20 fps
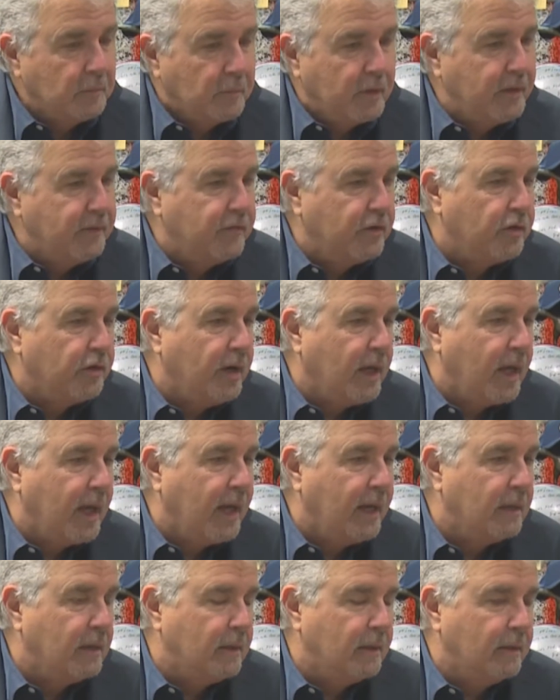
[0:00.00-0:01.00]
believe it or
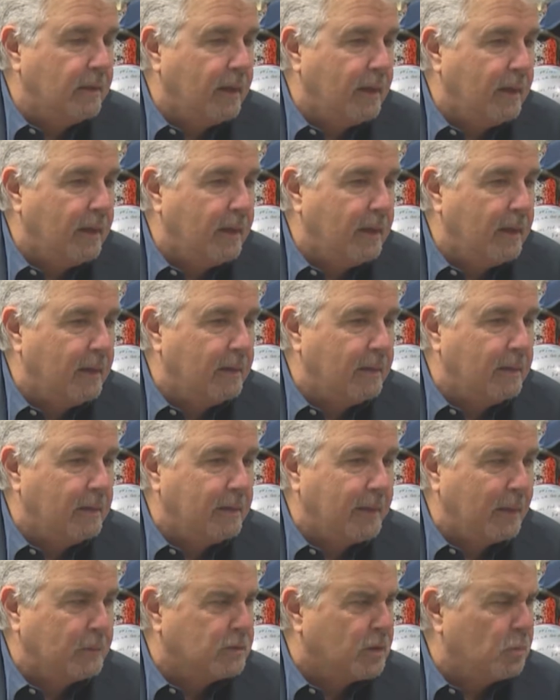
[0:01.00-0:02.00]
not, that
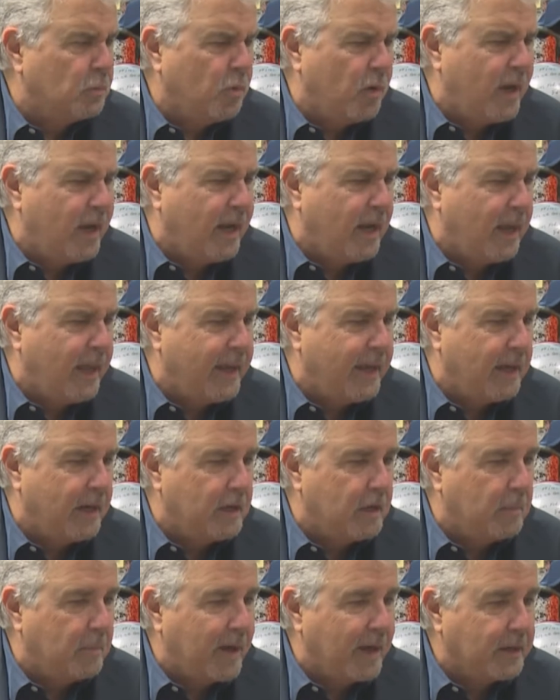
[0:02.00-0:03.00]
was way late
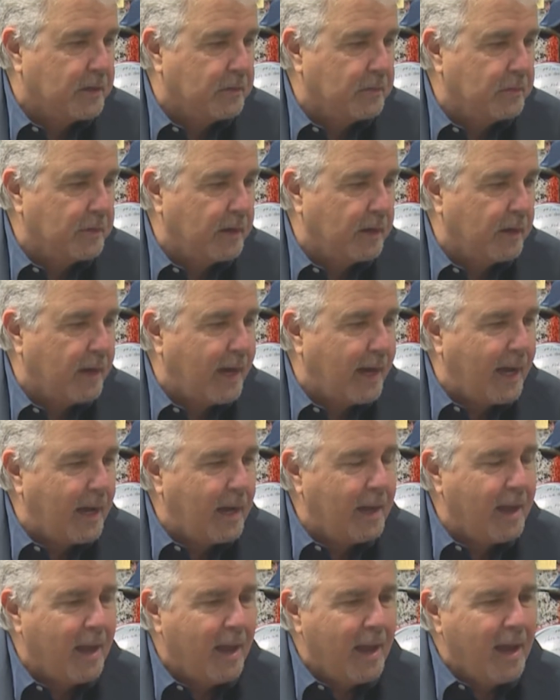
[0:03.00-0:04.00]
into my career.
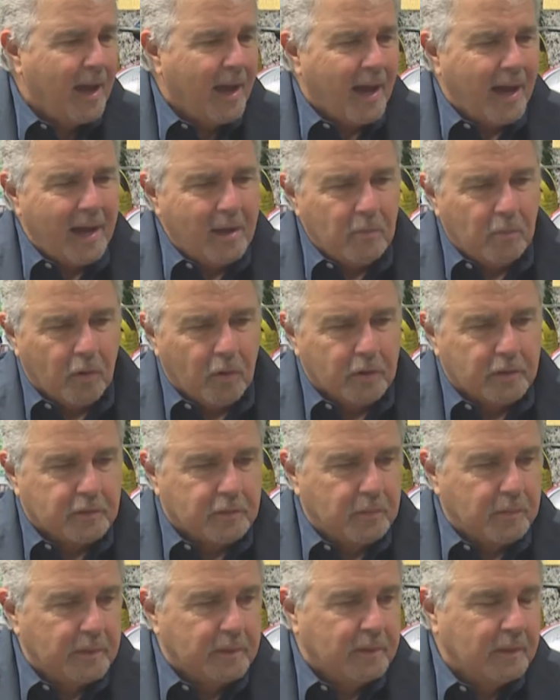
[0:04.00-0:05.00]
I worked
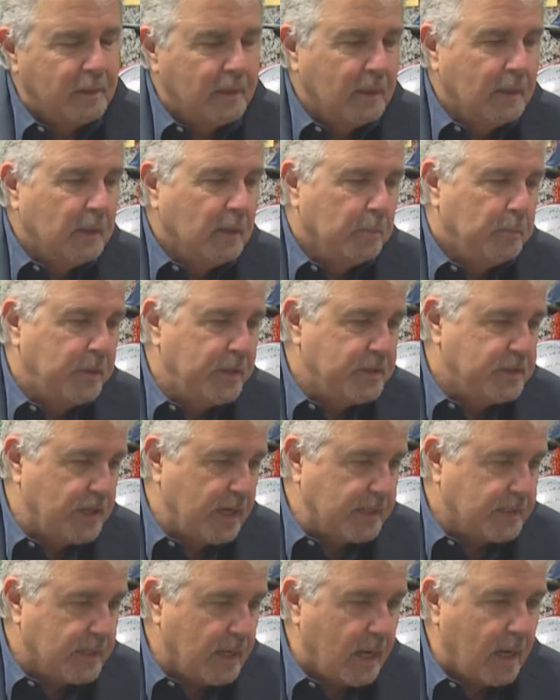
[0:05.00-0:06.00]
with
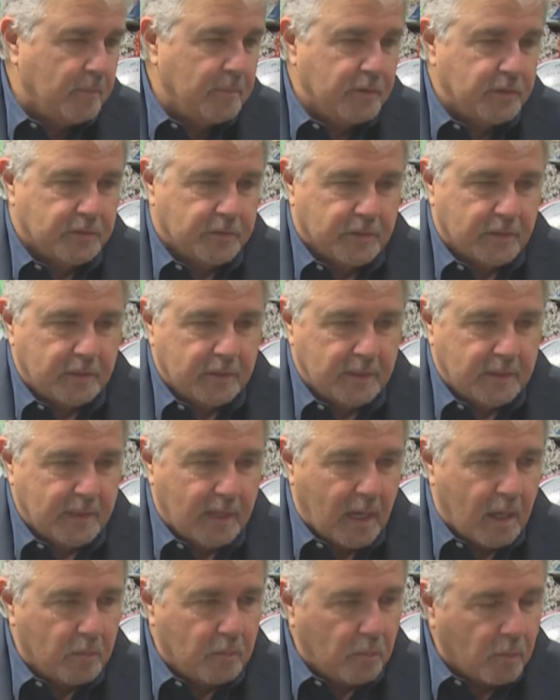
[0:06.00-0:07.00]
B.J. Thomas and
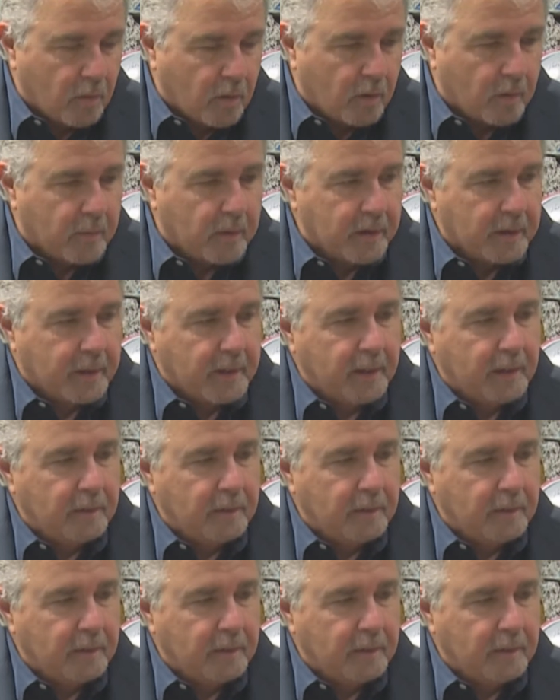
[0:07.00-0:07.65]
Dionne Warwick